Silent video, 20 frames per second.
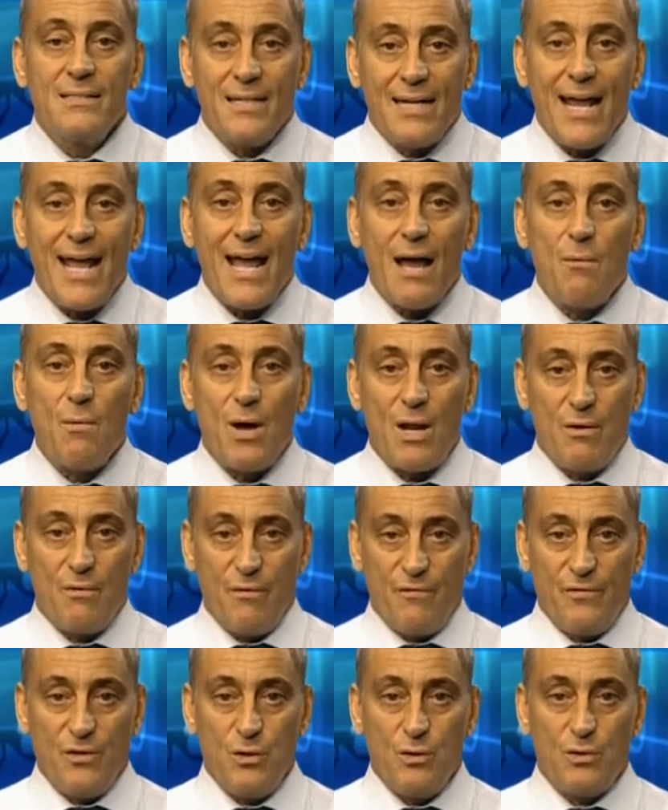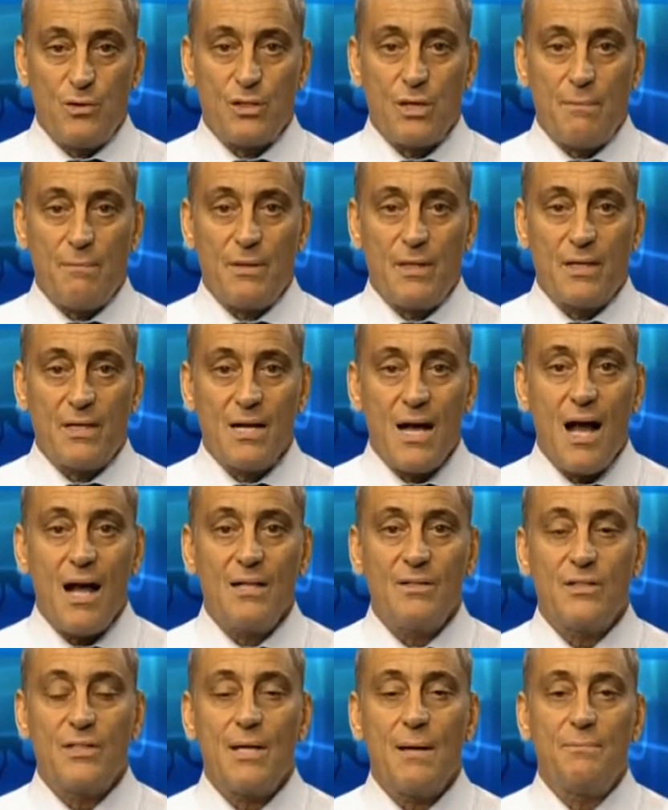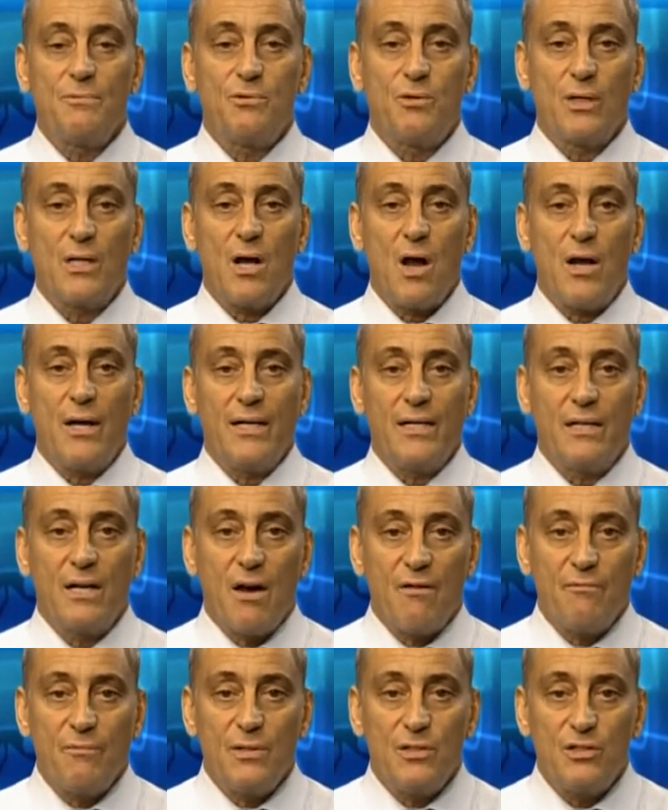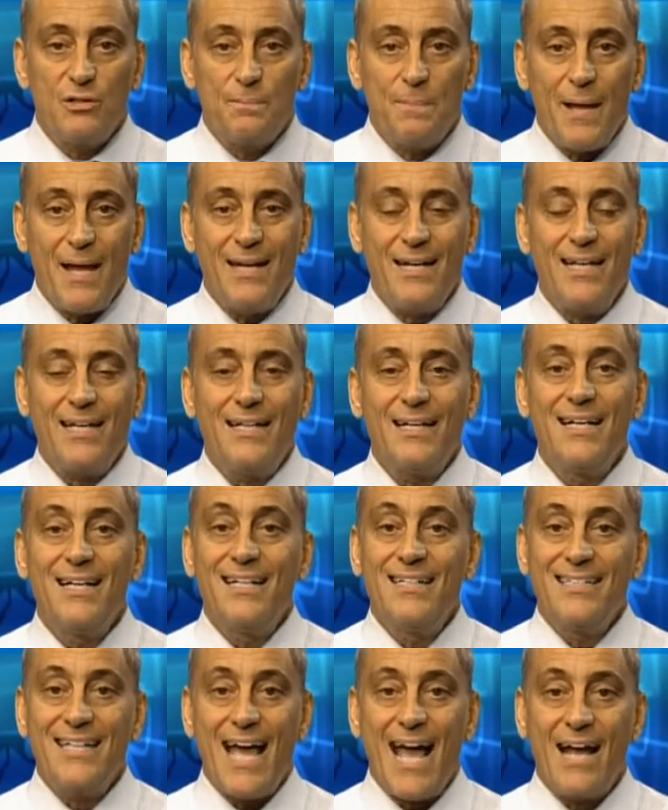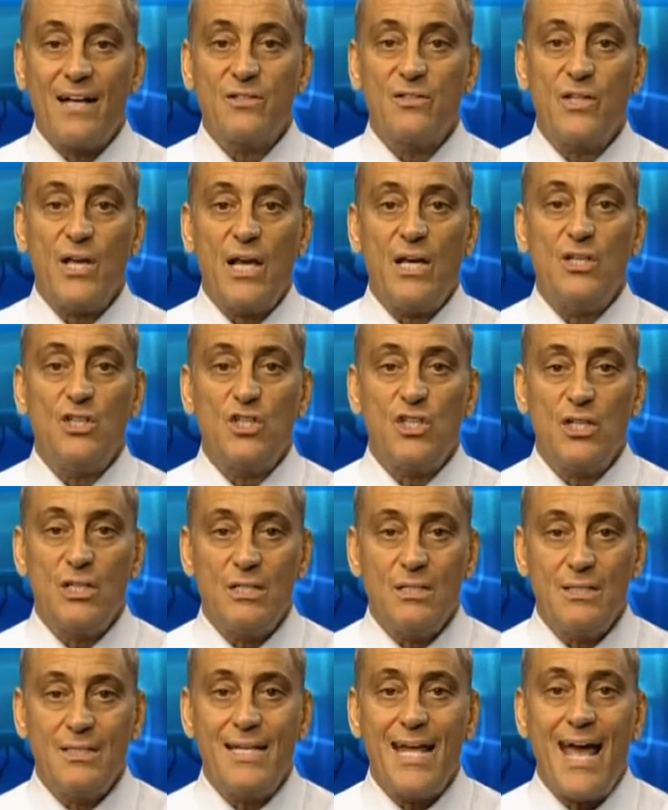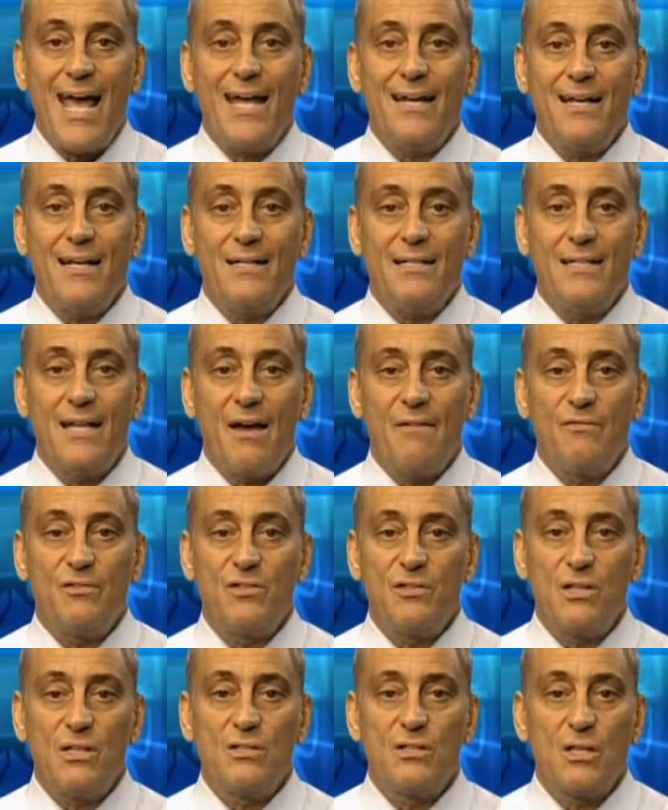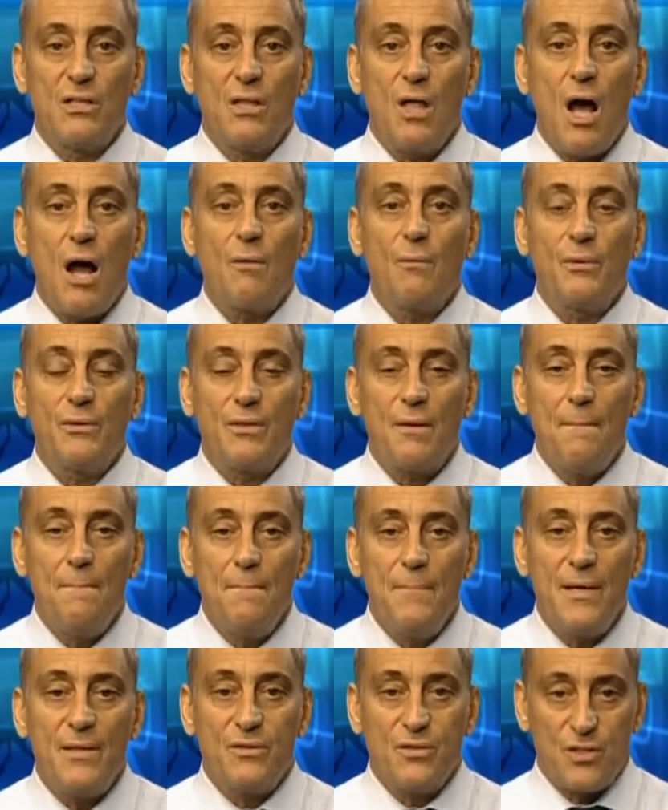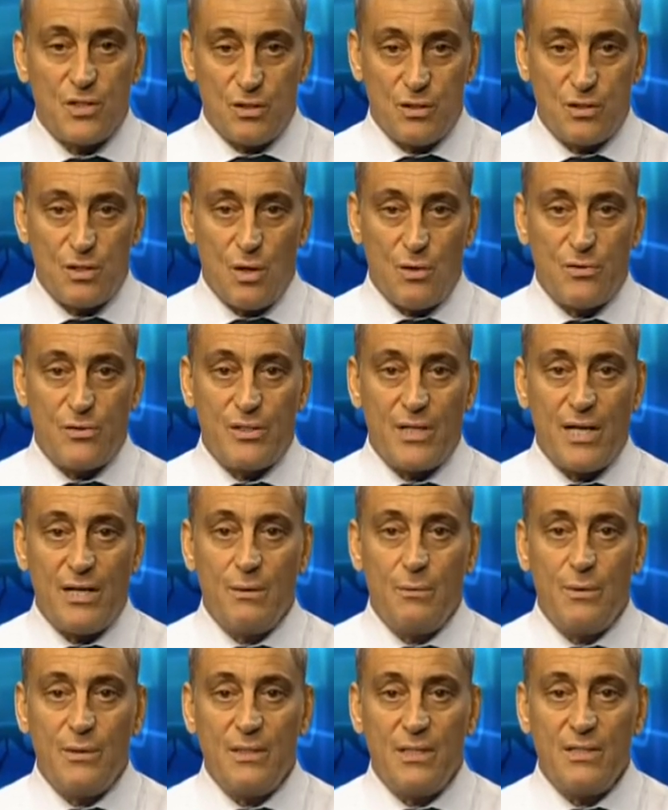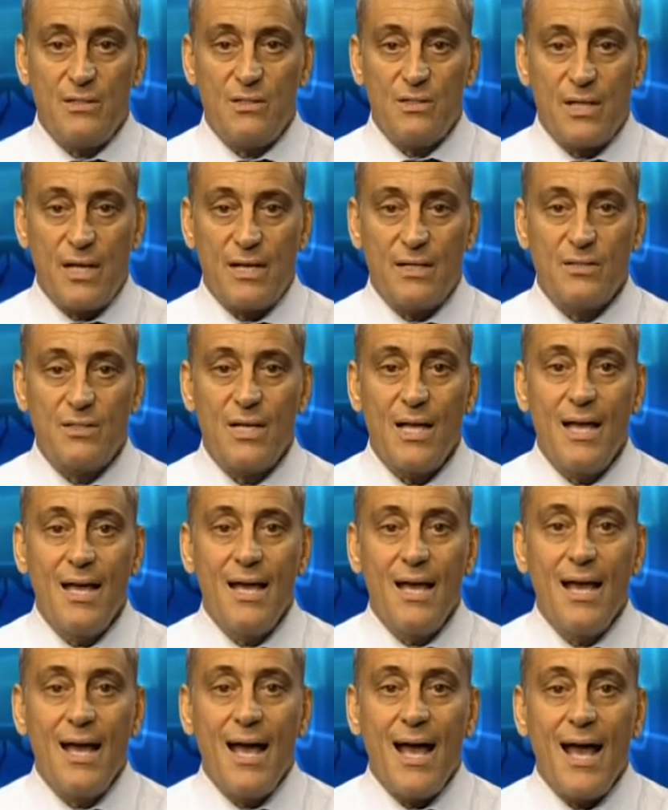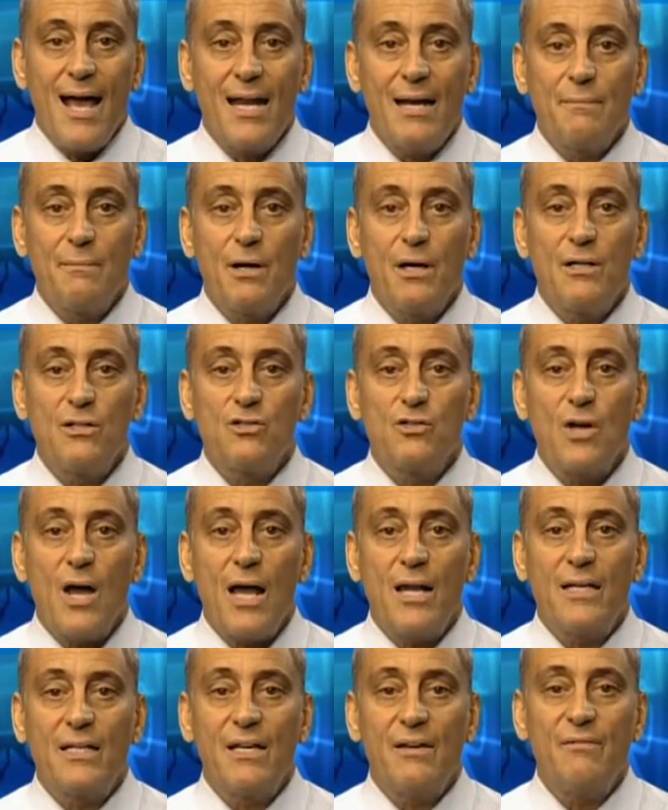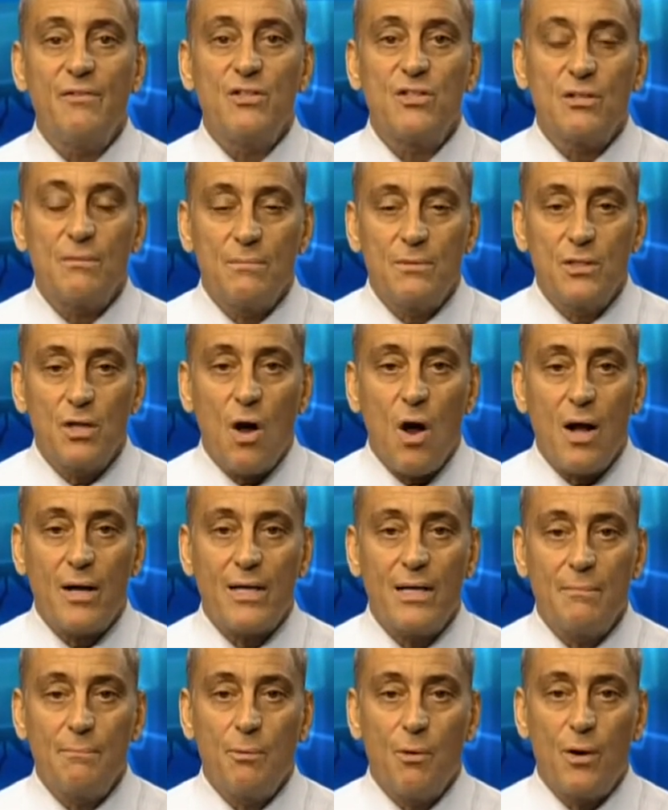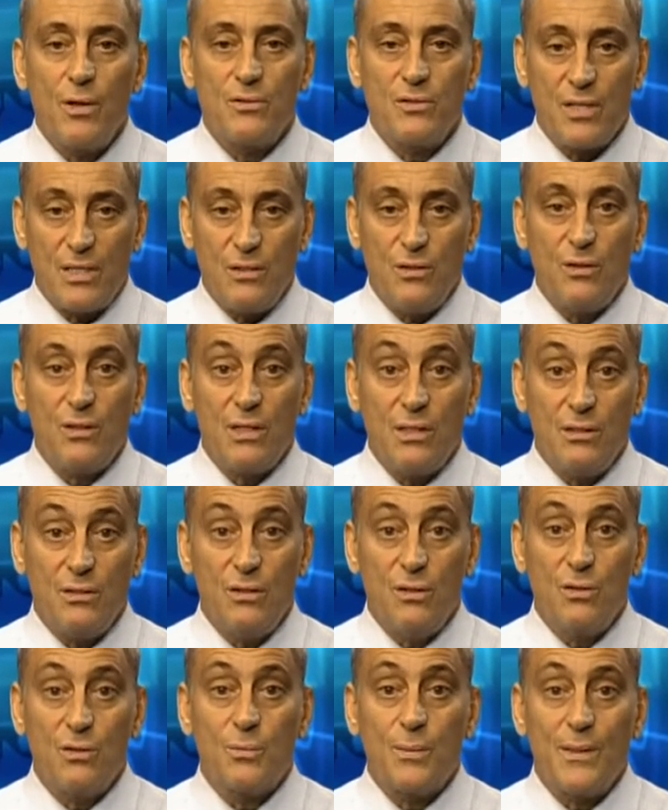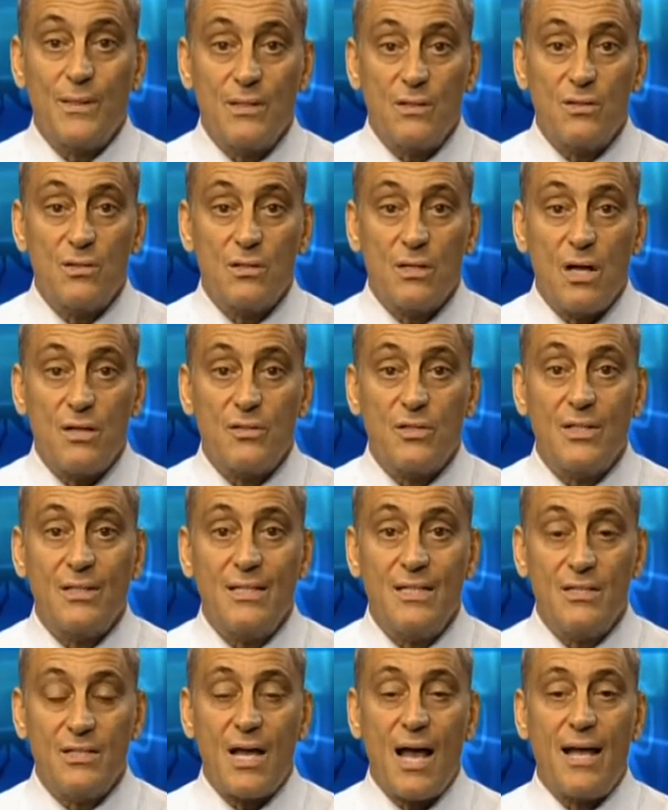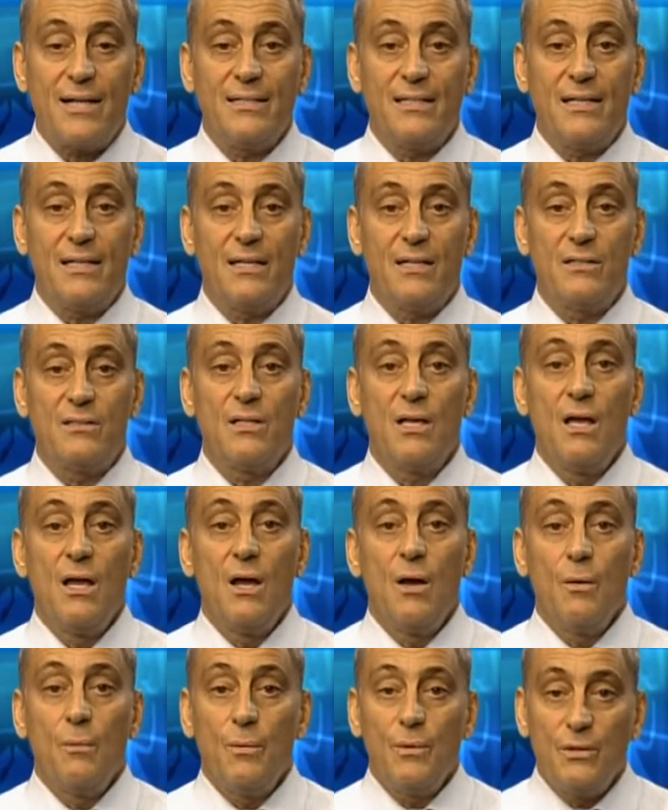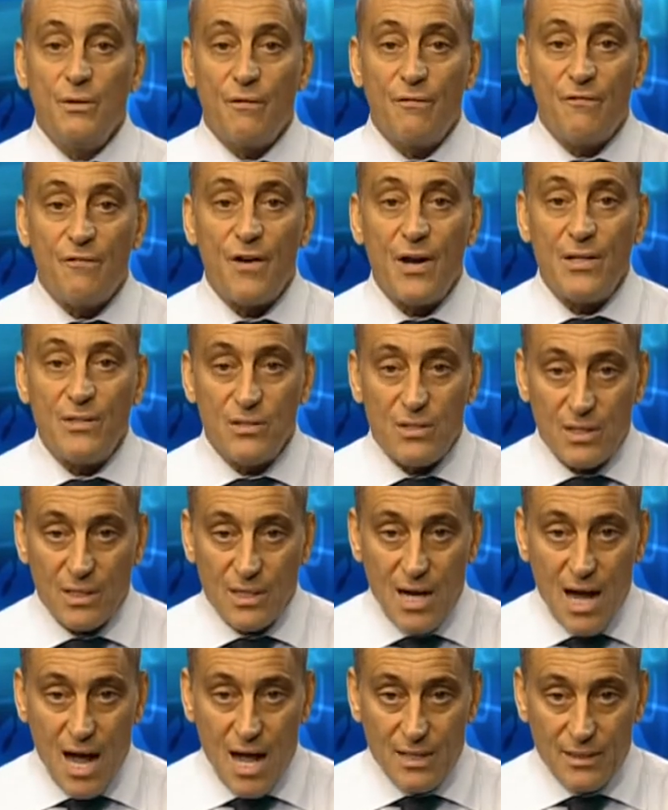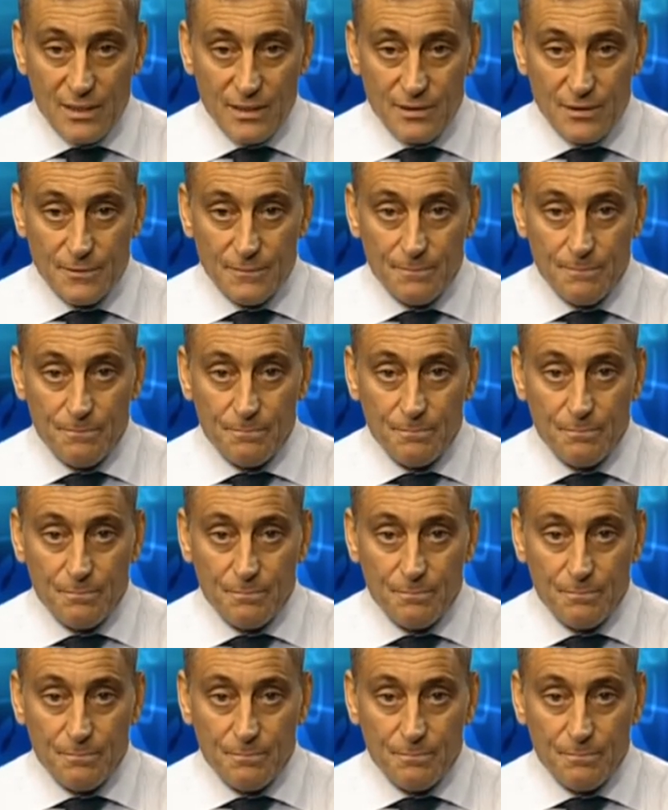Today I want to review some of the concepts regarding government spending, taxation, debt, and deficits, along with the myths associated with these things. And I'm going to try to give you some talking points that you can use when discussing these ideas with your friends and colleagues.